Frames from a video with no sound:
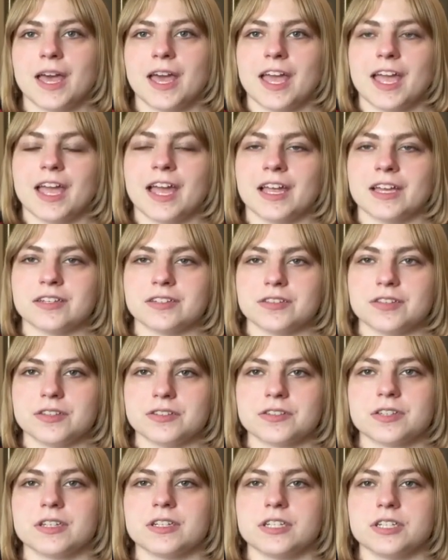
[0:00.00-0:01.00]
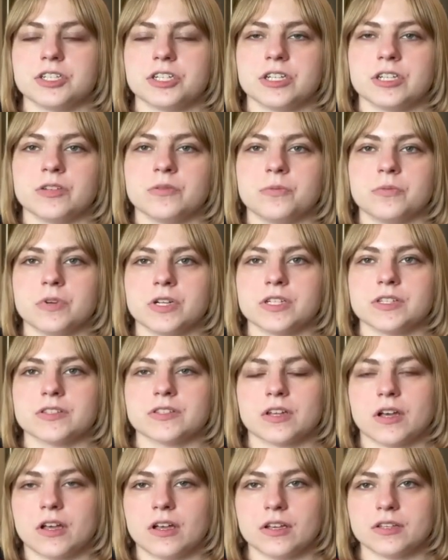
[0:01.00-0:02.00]
And this condition was
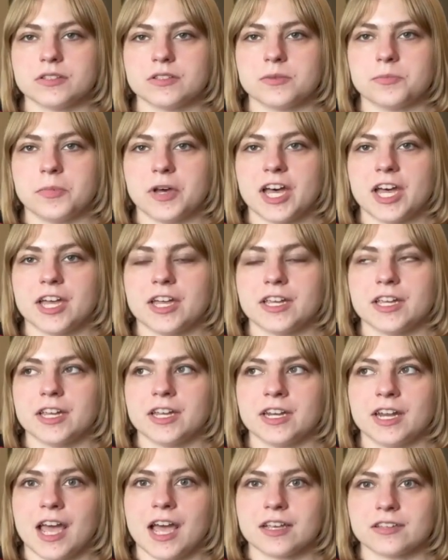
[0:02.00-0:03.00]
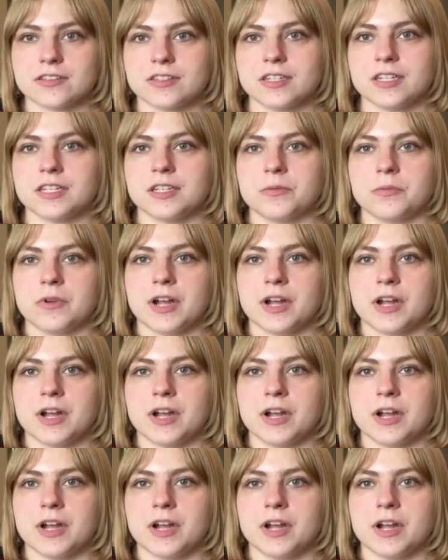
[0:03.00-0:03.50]
caused by an accident